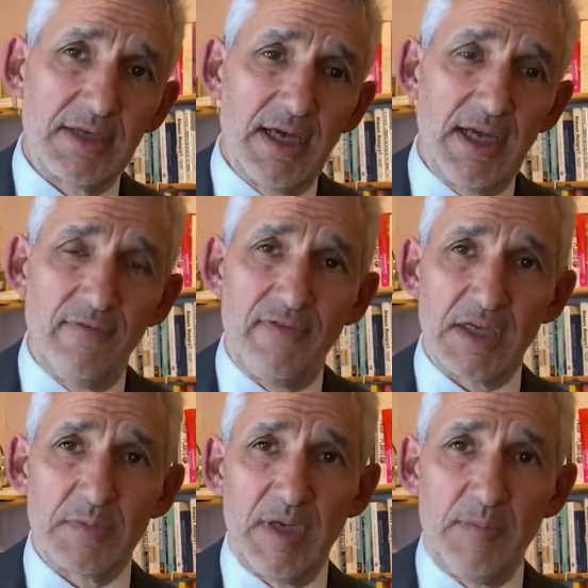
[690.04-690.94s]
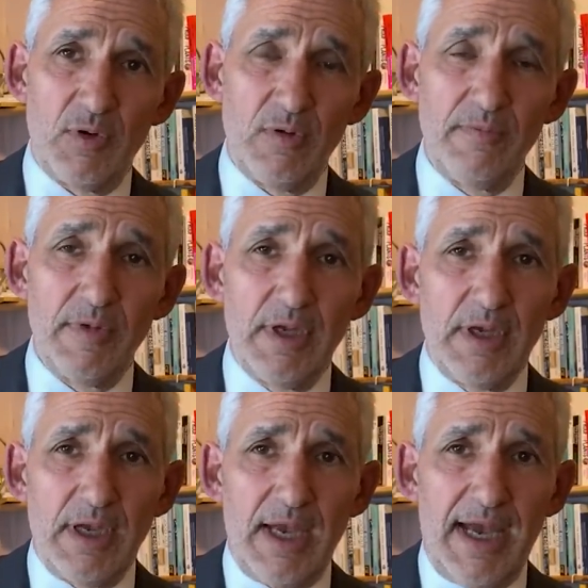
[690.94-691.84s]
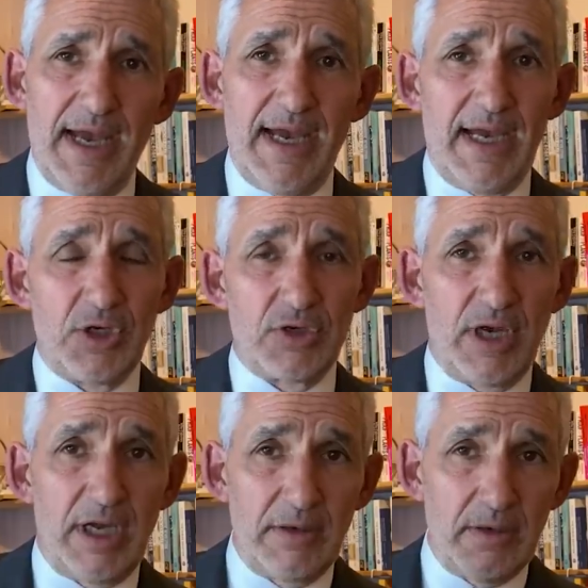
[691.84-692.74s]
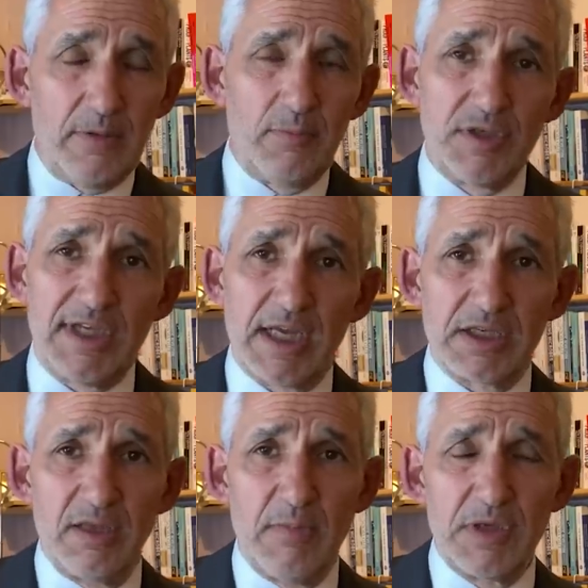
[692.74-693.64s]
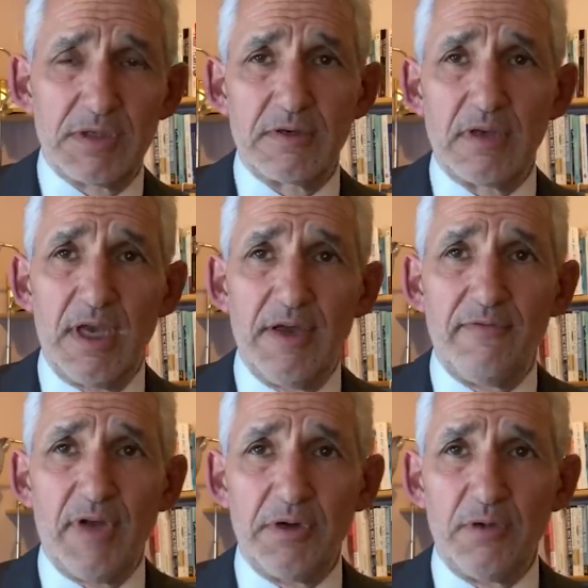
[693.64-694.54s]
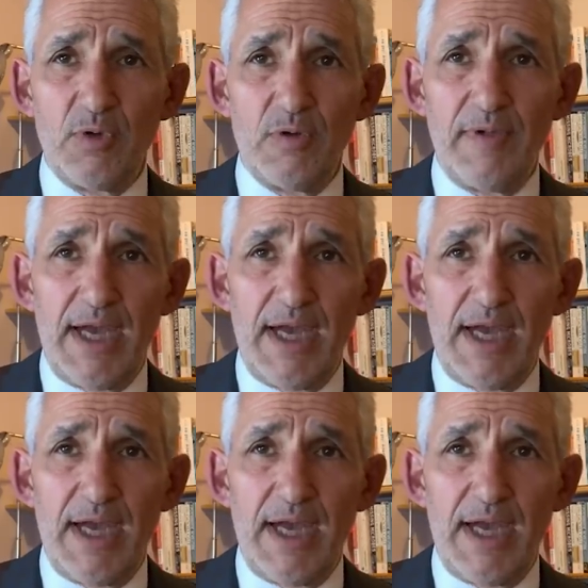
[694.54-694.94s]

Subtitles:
infects people and try and protect the most vulnerable.